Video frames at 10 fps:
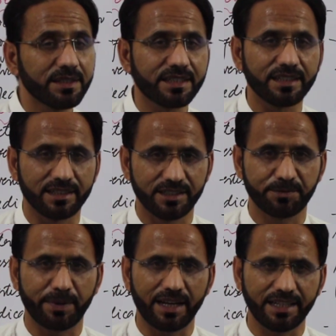T,
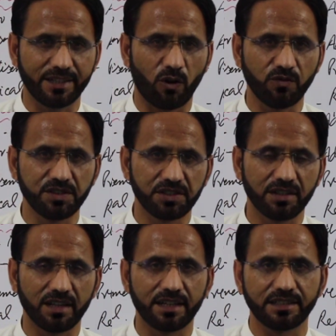especially in
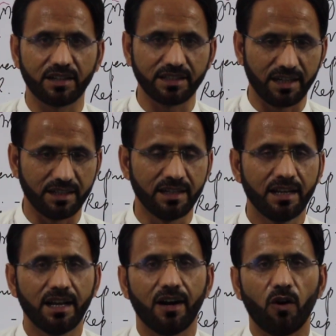official letters or in uh,
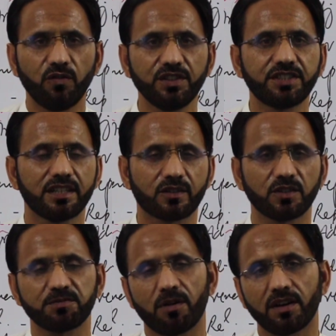official
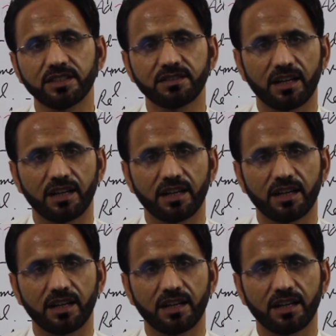correspondence.